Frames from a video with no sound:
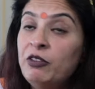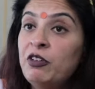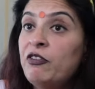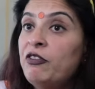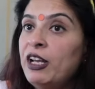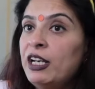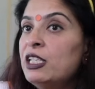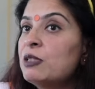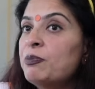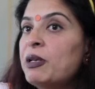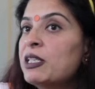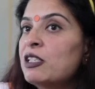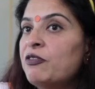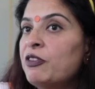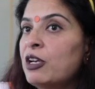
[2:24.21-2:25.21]
were very
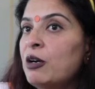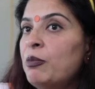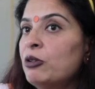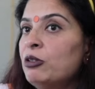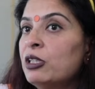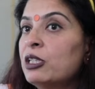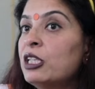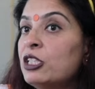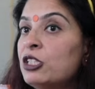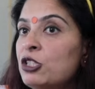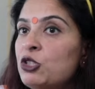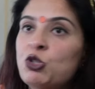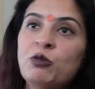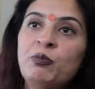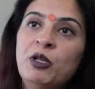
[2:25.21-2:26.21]
specific about the
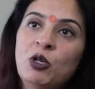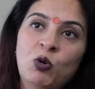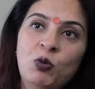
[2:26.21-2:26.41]
kitchen should be